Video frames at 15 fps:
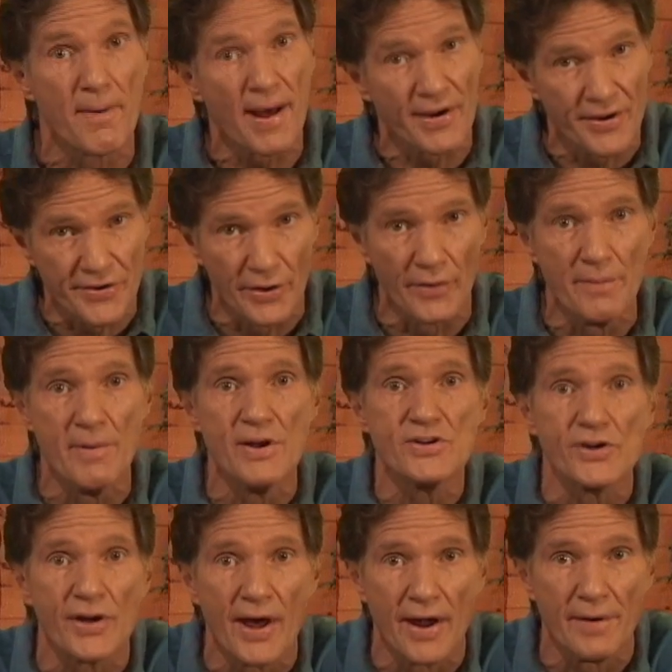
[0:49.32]

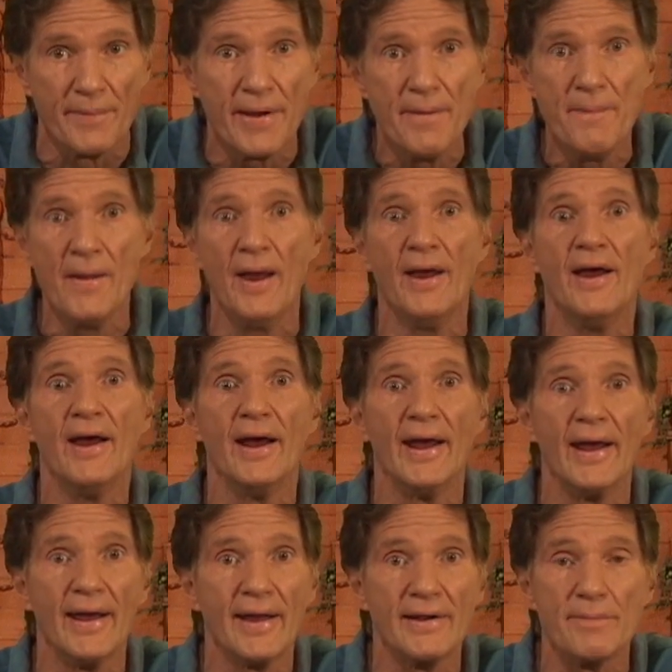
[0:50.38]
monetary-based economy,
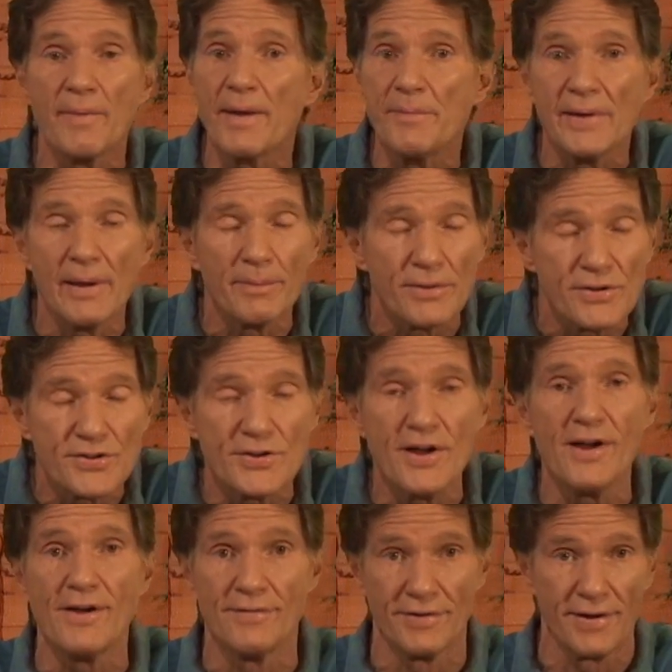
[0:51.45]
and it might be able to
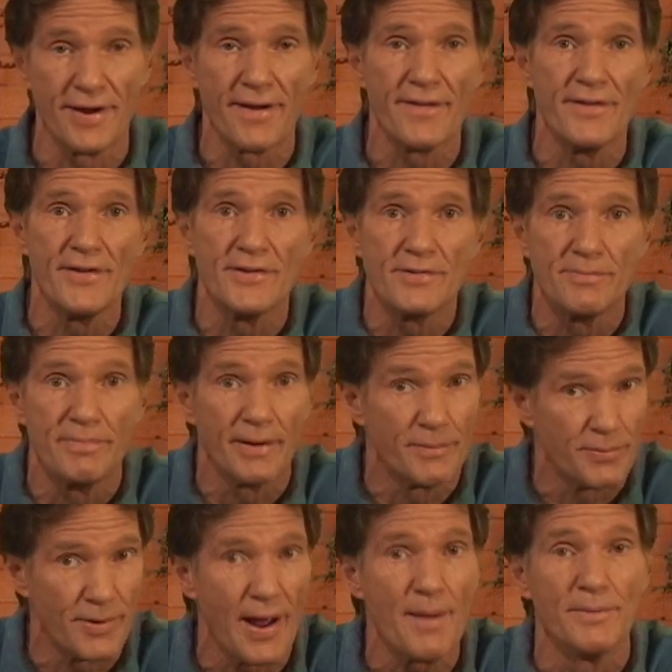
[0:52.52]
solve a lot of these
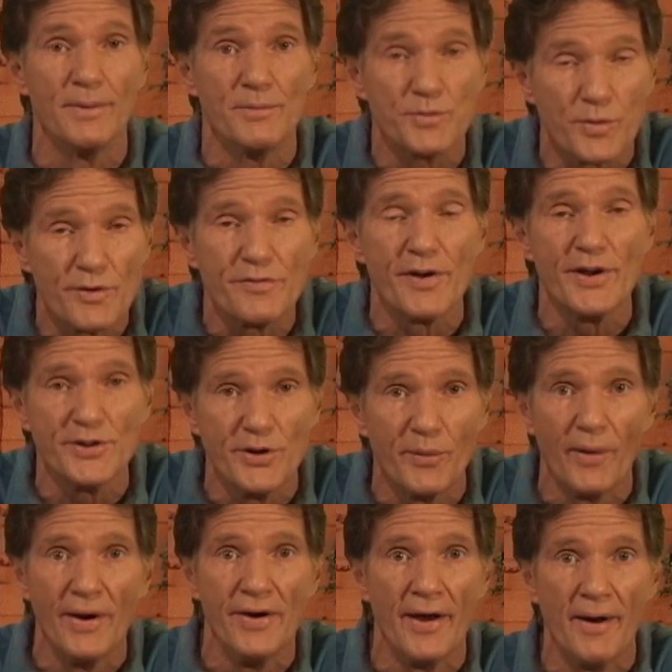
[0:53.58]
big problems we're facing
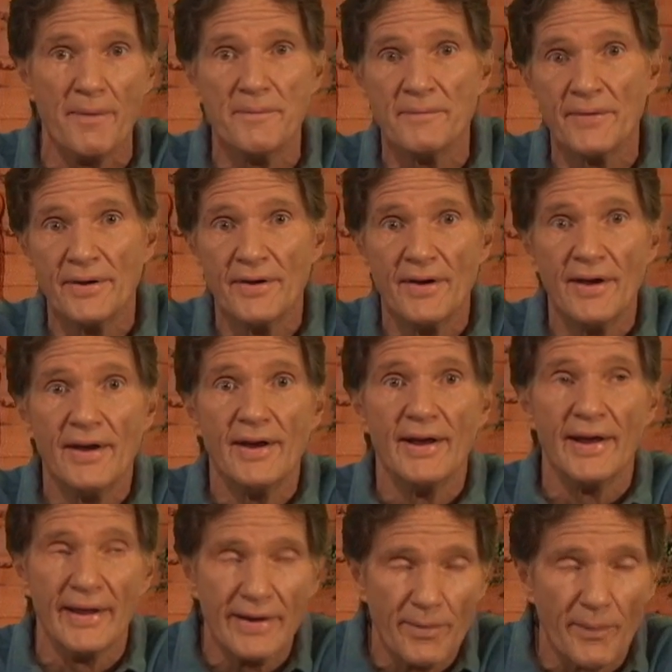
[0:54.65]
right now.
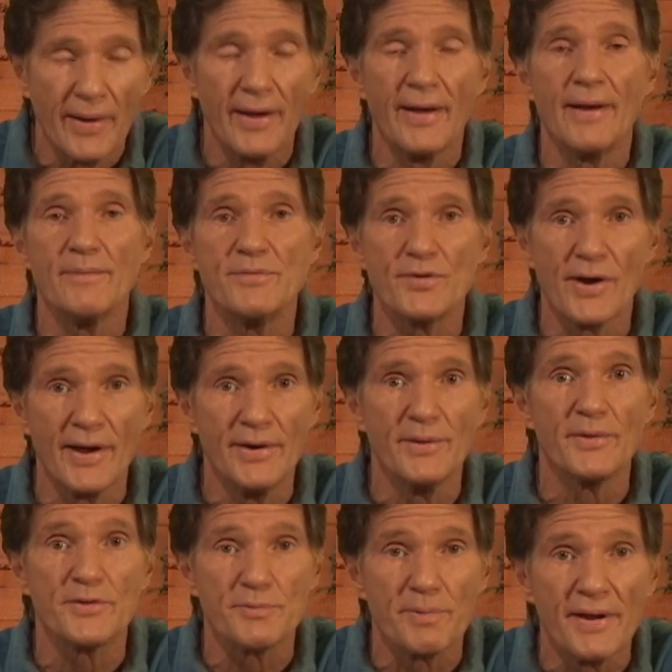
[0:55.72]
Anyway, I'm trying
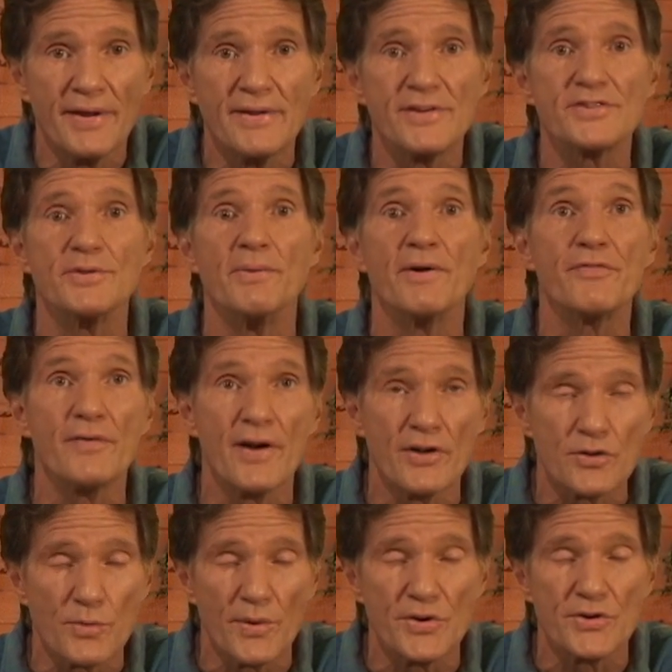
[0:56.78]
to explain this to my
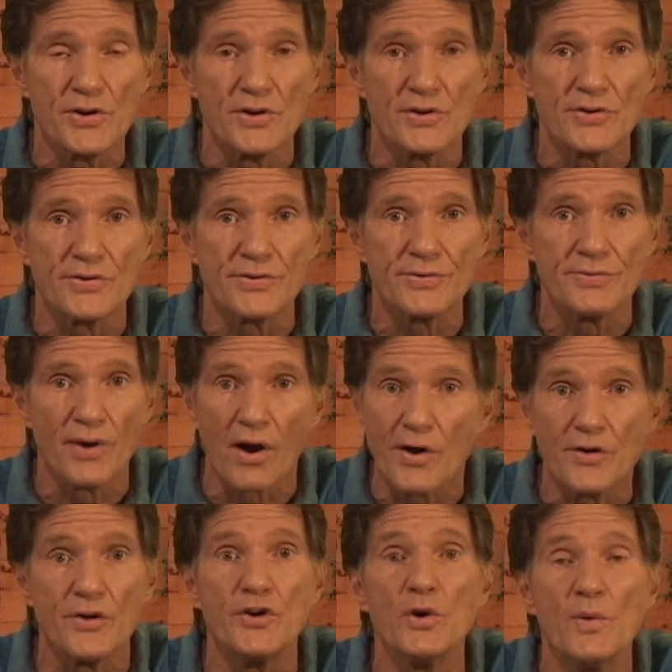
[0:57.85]
friends, which is
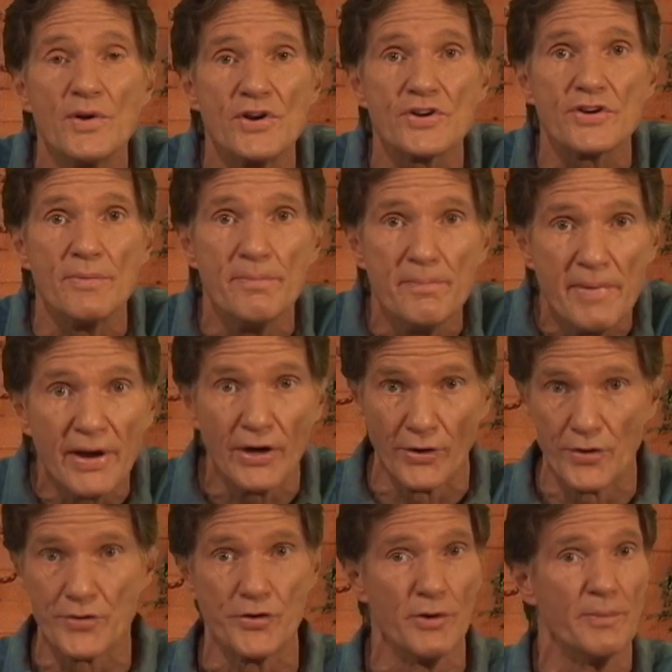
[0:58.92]
hard to do in just a minute
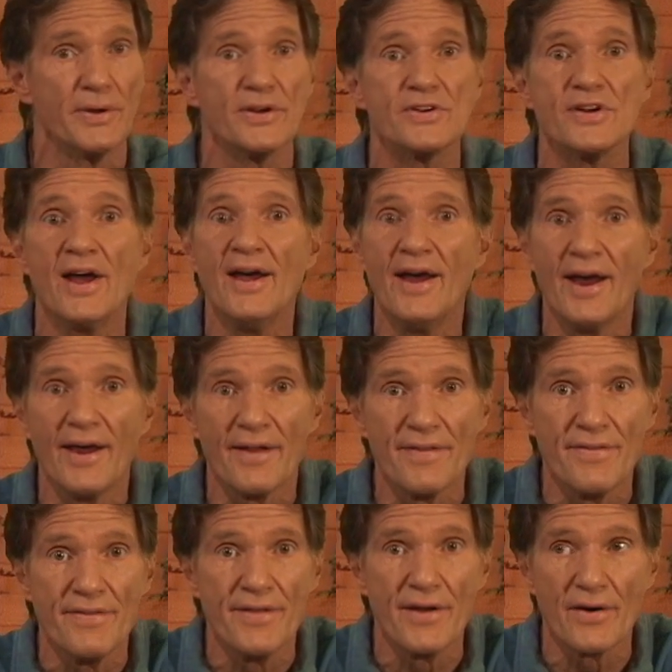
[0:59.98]
or two because
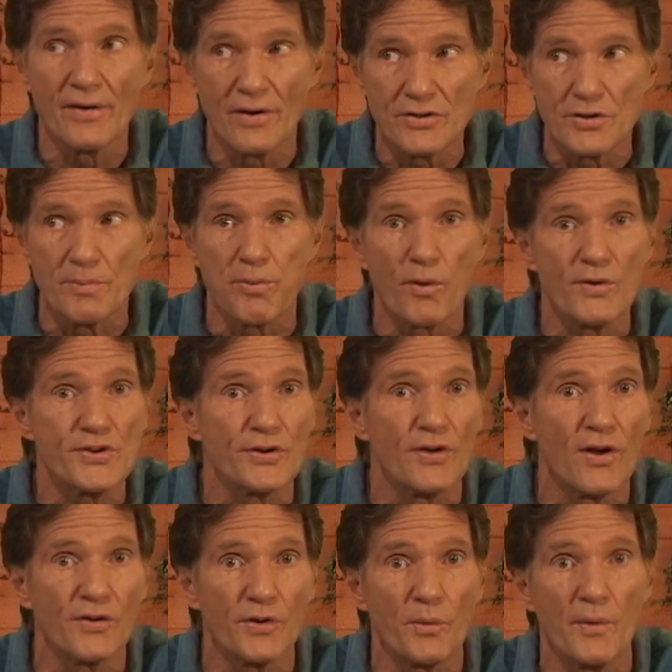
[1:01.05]
there are some points
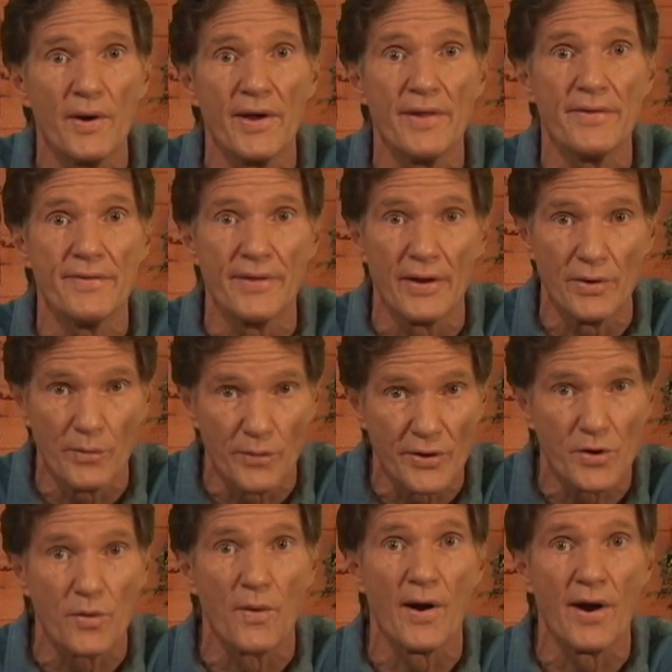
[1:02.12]
along the way that
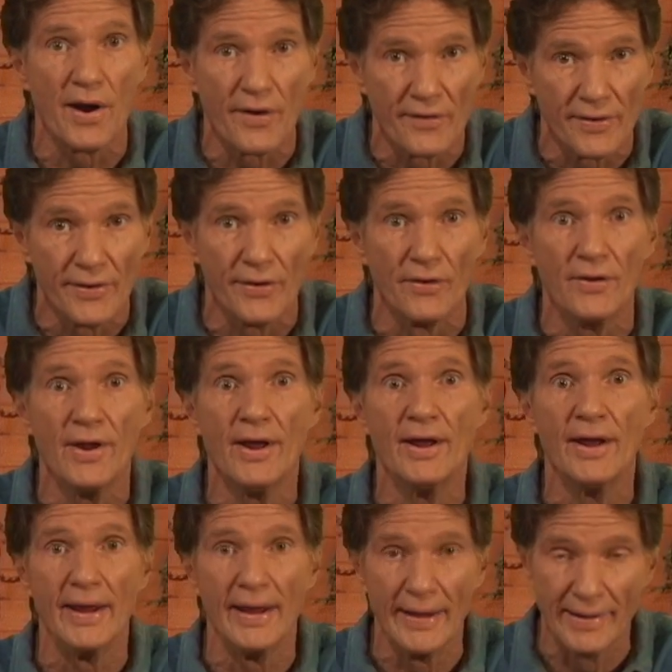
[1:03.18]
require a little
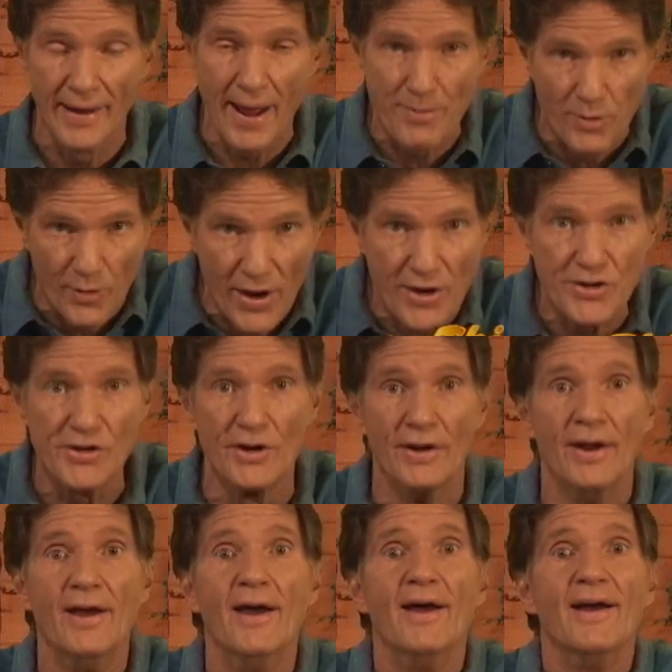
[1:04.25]

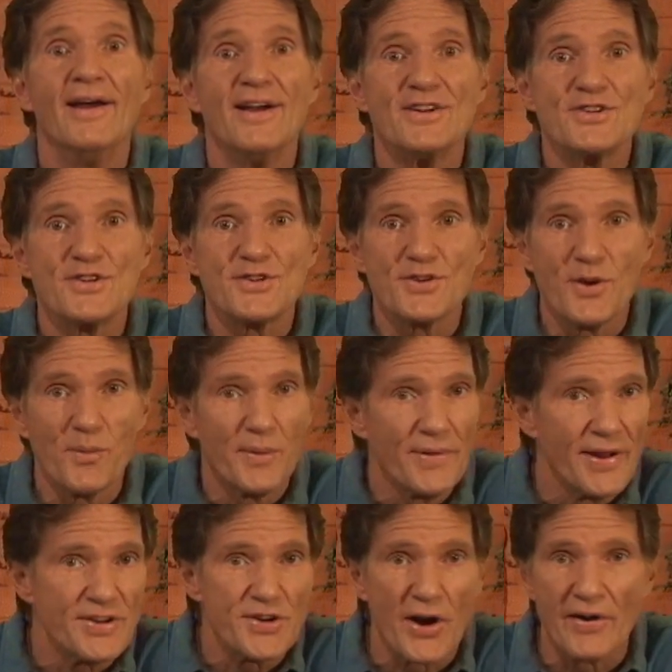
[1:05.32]
elaboration. So
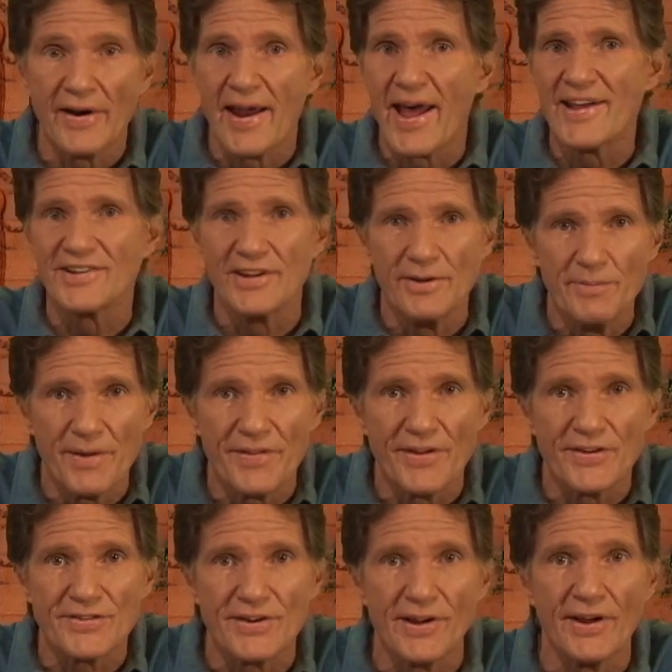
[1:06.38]
when they started asking me
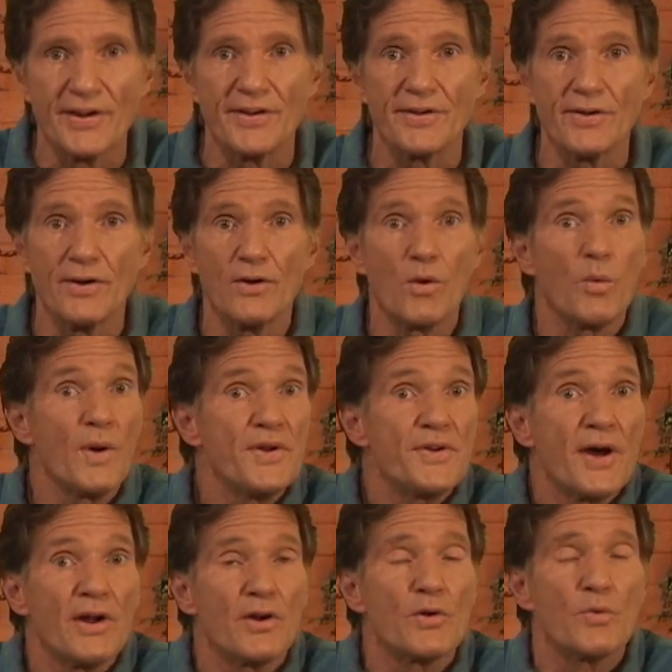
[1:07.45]
things like, what
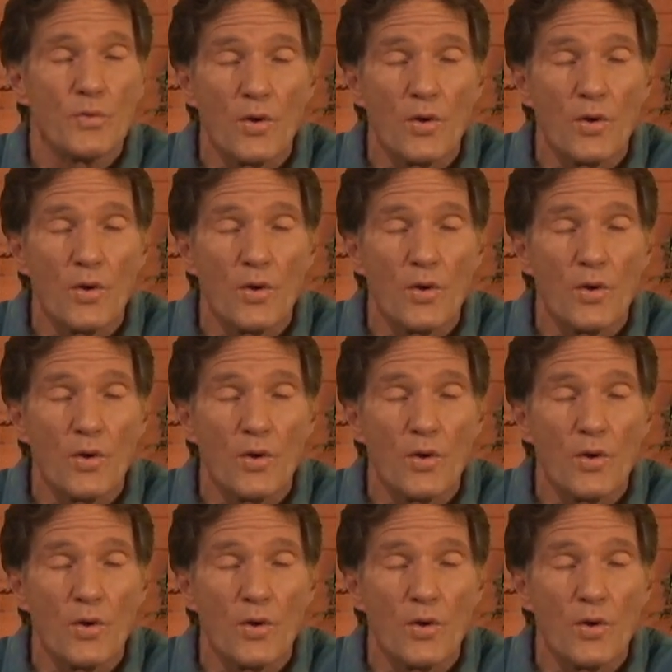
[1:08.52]
color